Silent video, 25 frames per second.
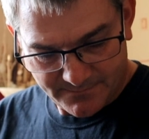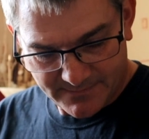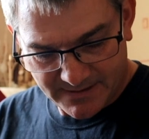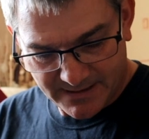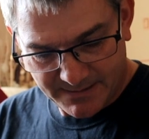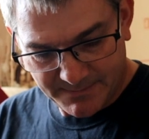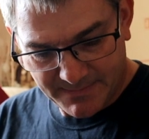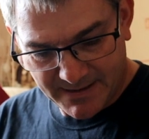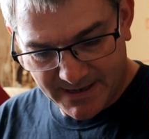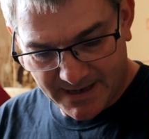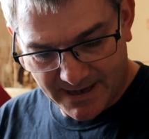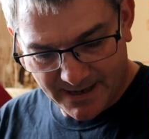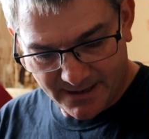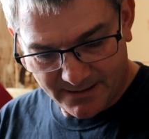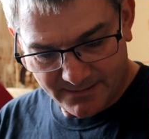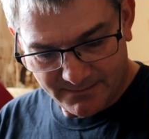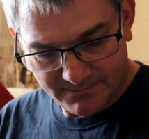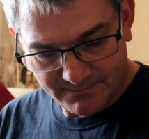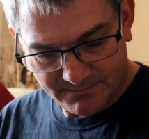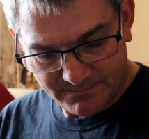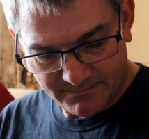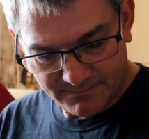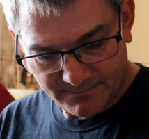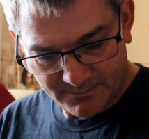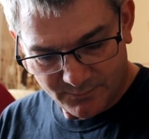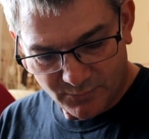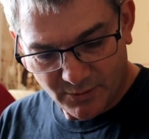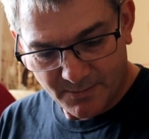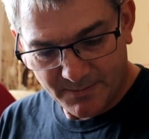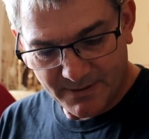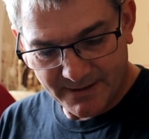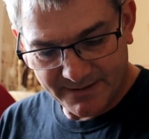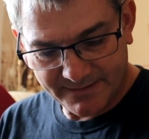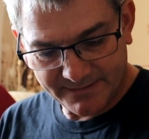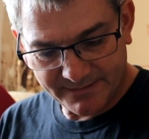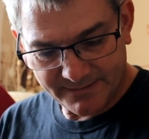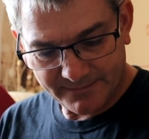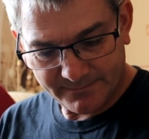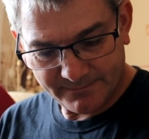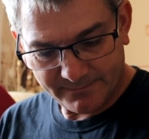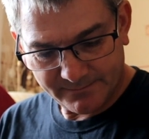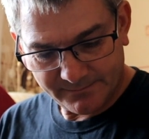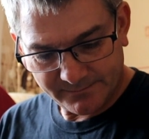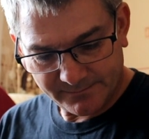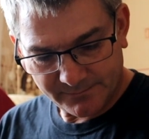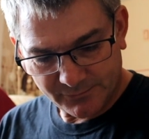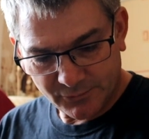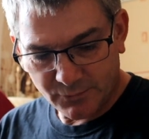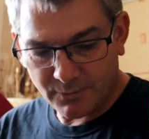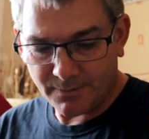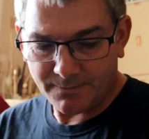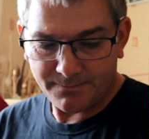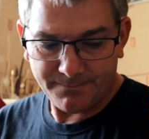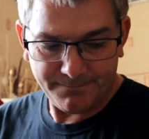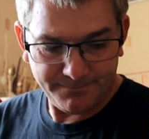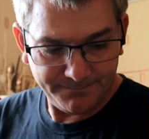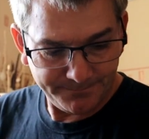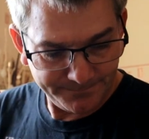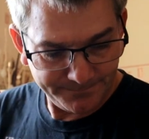In a minute. Promise. Go on.